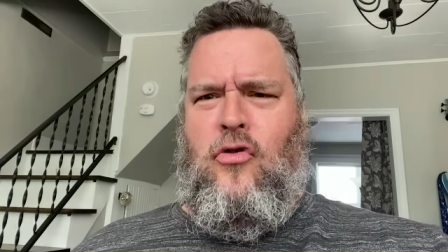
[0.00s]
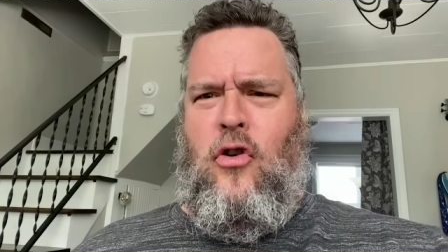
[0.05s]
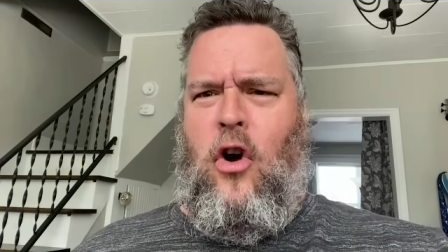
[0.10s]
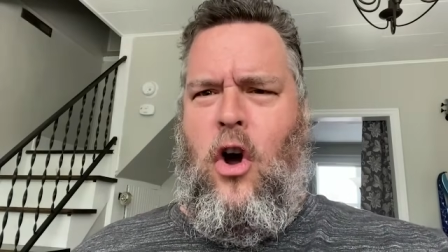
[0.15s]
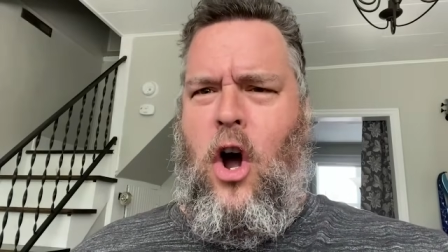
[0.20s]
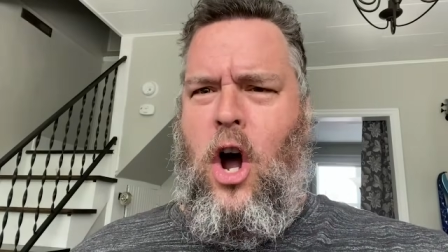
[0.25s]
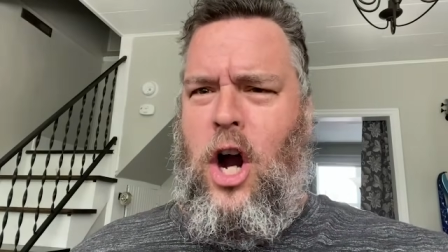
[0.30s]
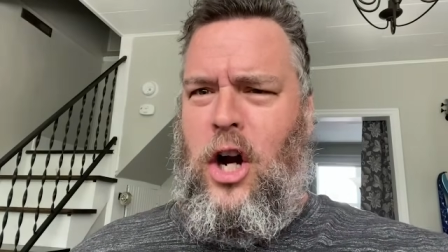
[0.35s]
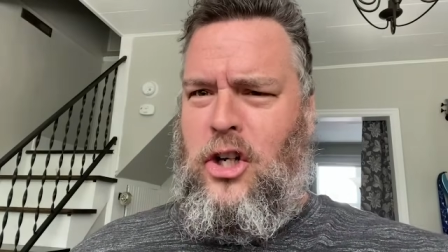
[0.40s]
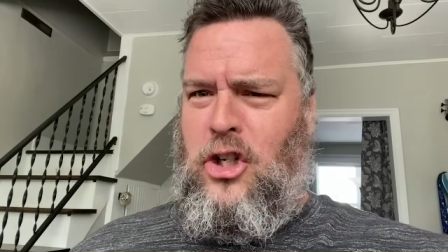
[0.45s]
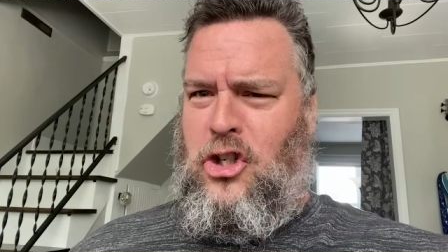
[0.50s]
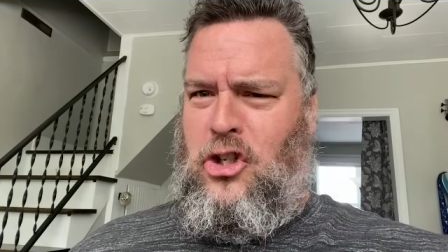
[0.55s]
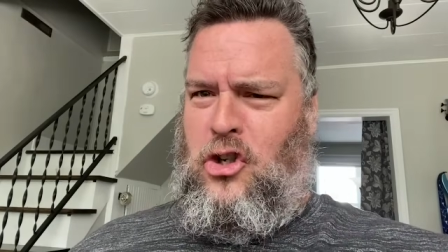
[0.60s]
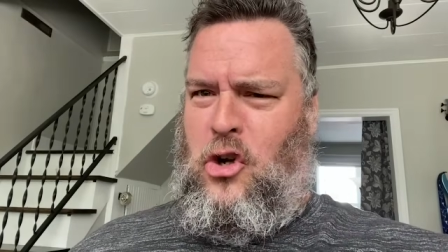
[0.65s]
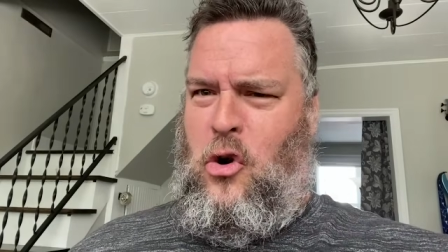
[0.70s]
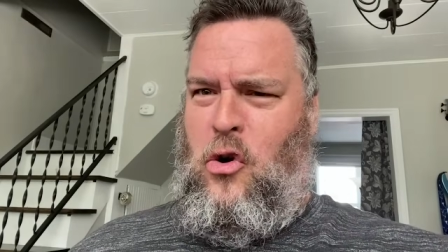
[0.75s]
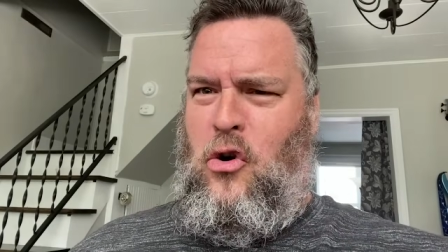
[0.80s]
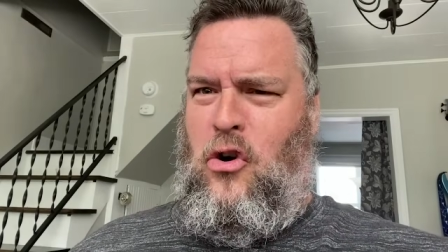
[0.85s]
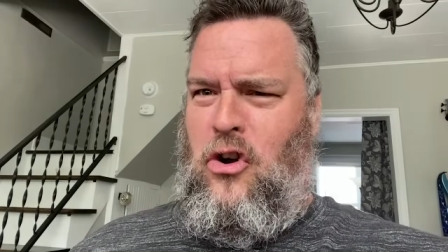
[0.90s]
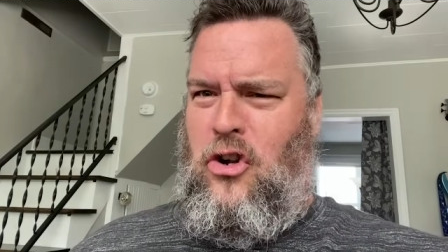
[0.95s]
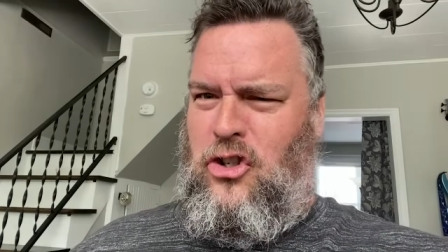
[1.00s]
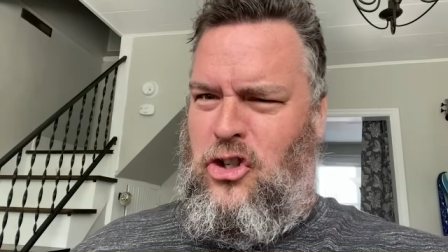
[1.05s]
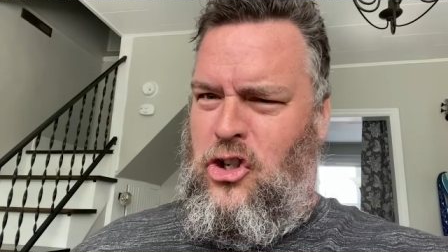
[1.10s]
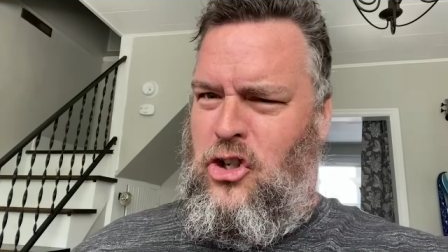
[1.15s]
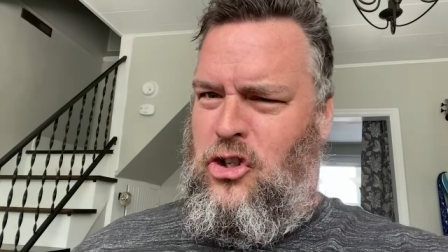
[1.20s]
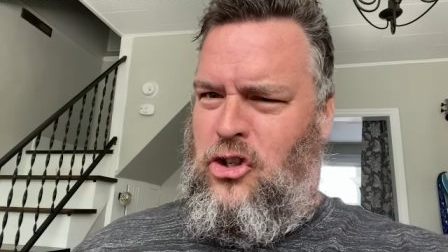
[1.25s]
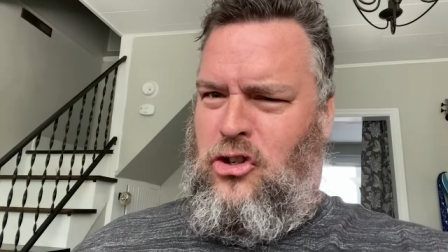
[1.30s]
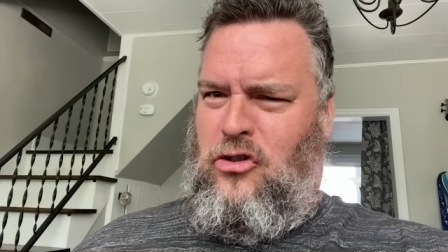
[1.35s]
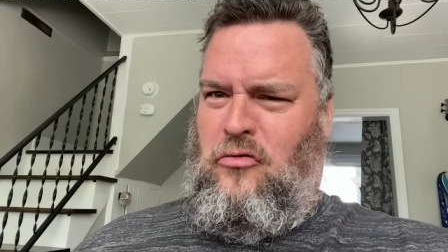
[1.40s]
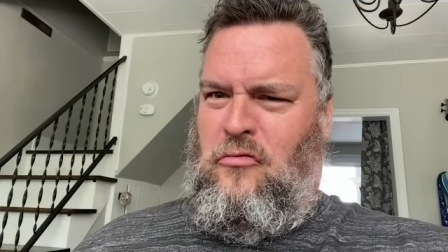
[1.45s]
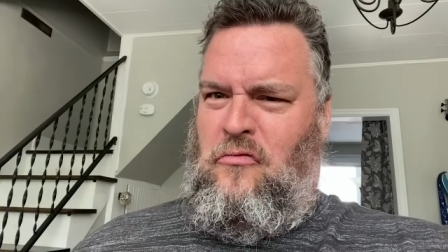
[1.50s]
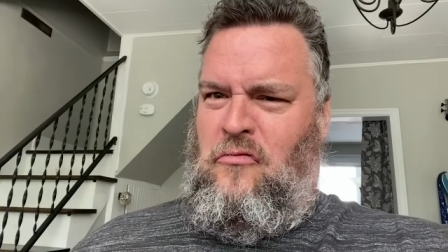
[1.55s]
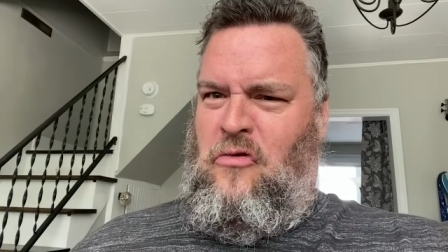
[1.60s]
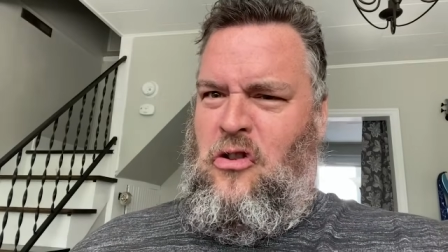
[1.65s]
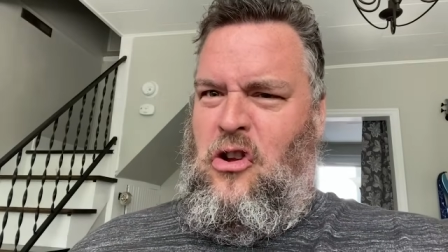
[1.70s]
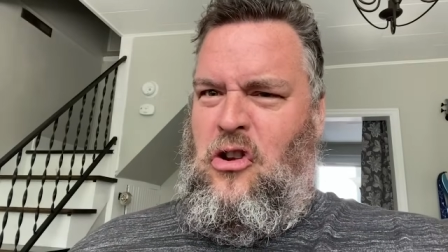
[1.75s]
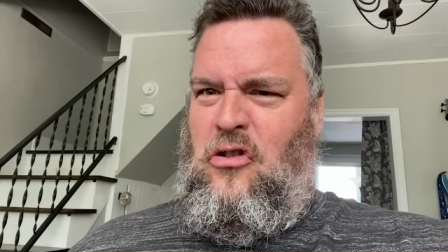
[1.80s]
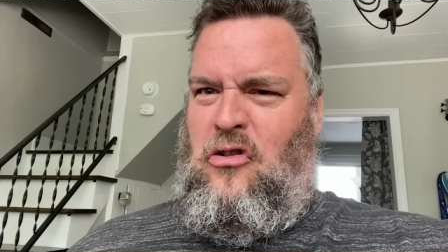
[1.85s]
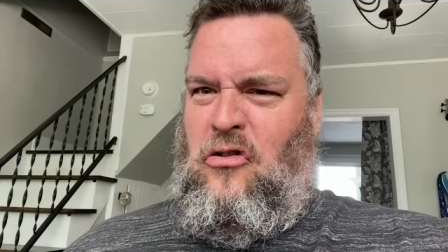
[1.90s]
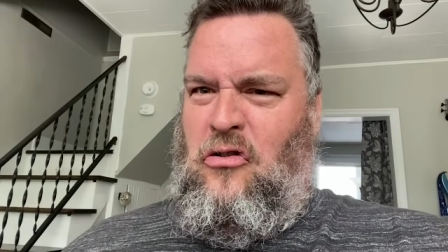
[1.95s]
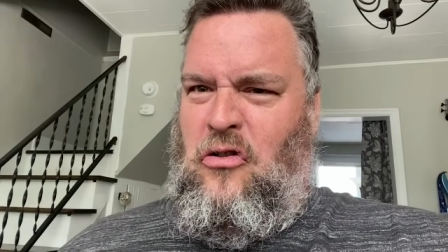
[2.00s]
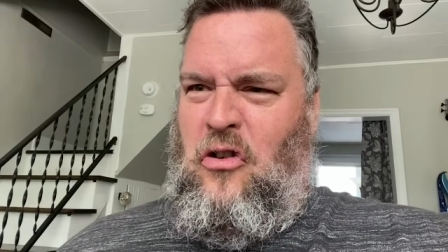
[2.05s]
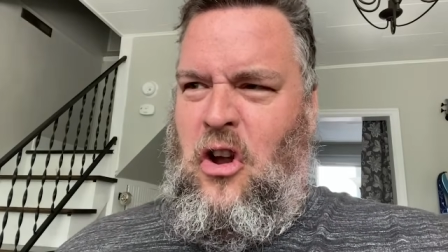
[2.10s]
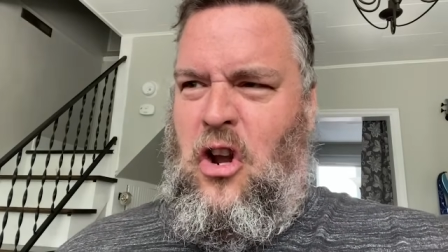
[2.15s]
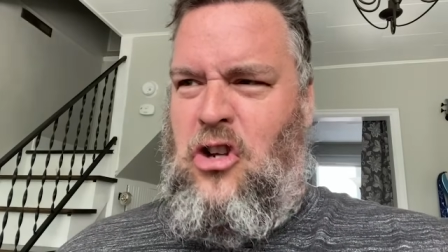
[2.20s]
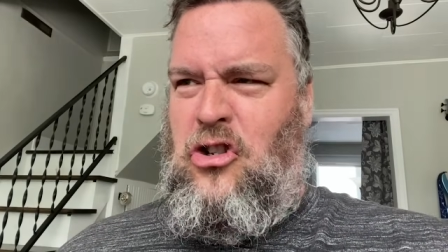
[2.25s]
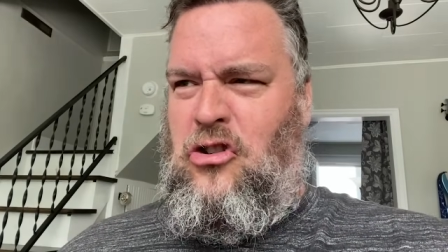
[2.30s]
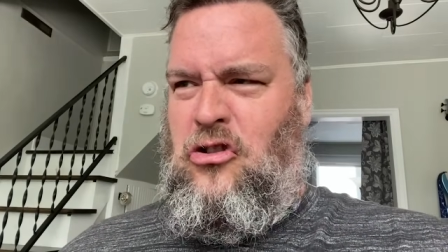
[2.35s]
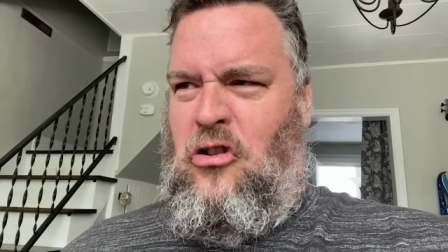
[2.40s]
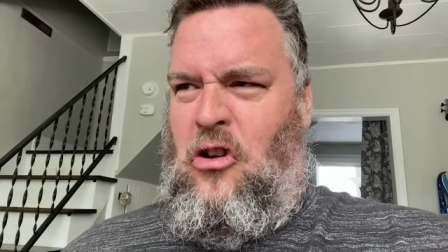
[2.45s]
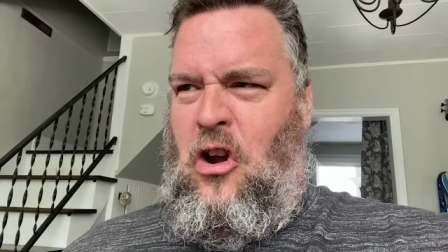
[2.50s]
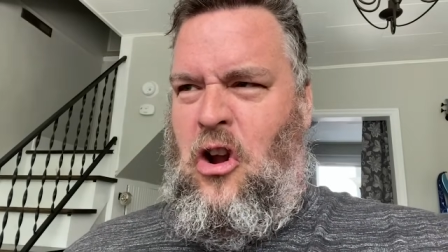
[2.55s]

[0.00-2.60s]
Ox Tools is, is,